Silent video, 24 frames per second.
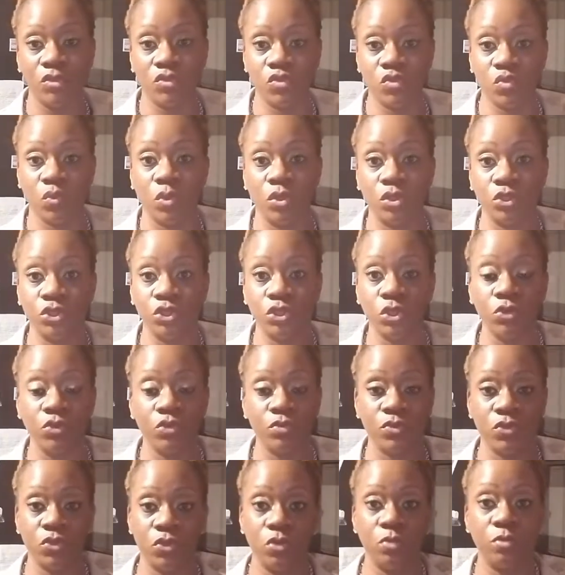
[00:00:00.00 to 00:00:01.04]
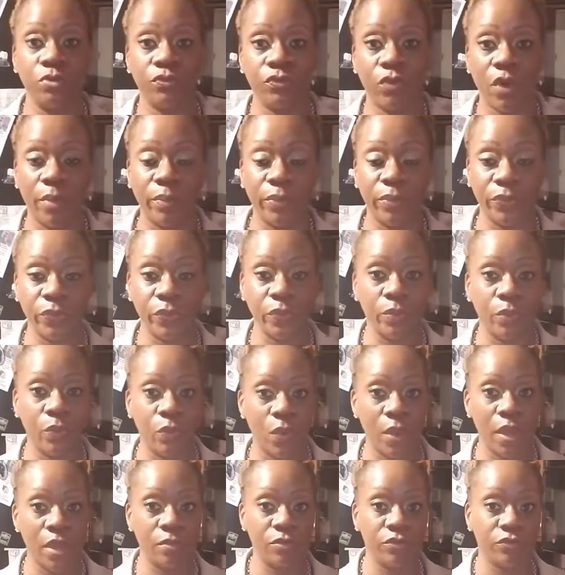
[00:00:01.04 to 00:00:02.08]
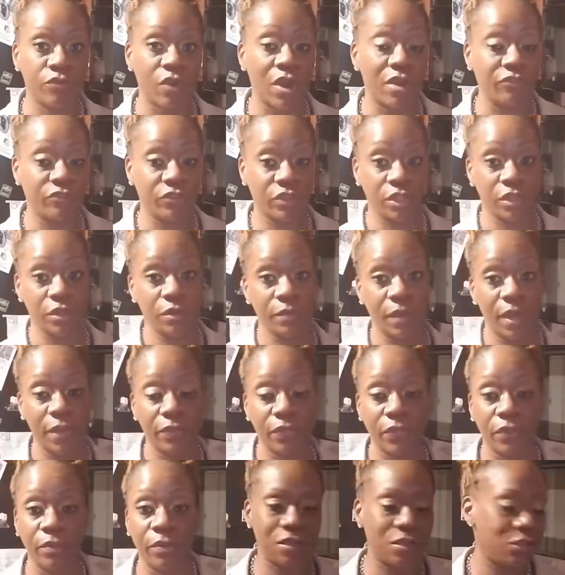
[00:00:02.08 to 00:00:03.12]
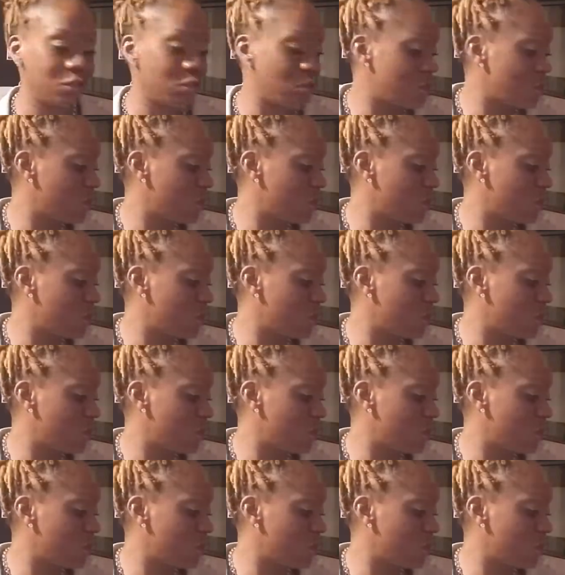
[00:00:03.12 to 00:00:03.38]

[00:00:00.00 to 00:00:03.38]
just want to show them to you before I put them away, before I forget about them.